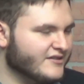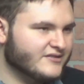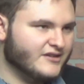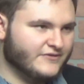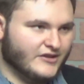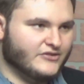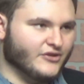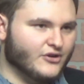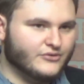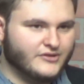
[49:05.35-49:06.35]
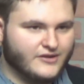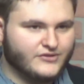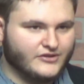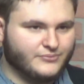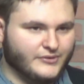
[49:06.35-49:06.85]
If they don't and
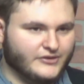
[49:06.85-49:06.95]
everything's peaceful.